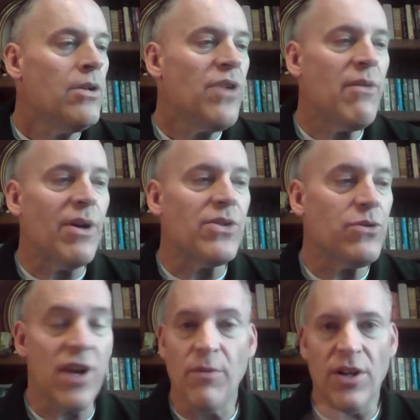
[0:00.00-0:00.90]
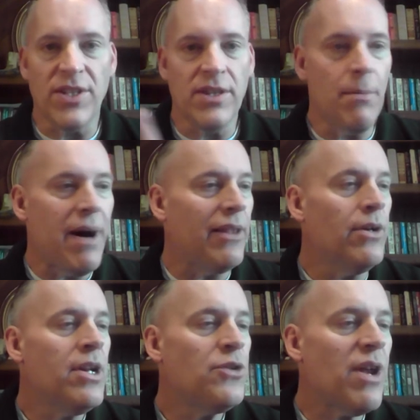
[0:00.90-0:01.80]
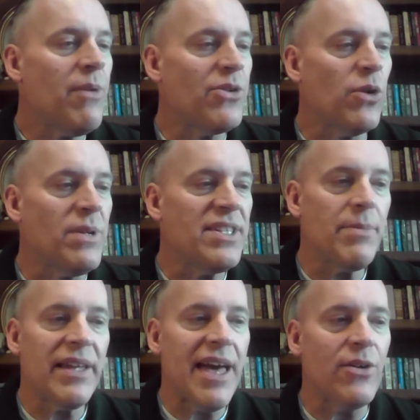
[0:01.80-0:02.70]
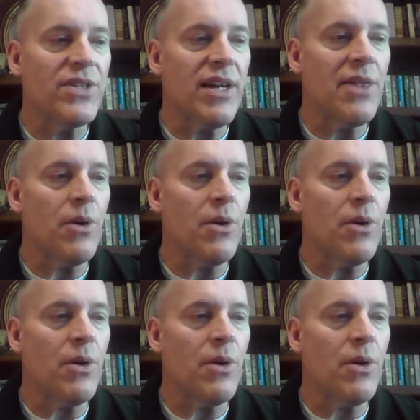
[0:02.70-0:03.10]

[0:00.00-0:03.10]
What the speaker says: Treadwell's the butler. Treadwell told me something else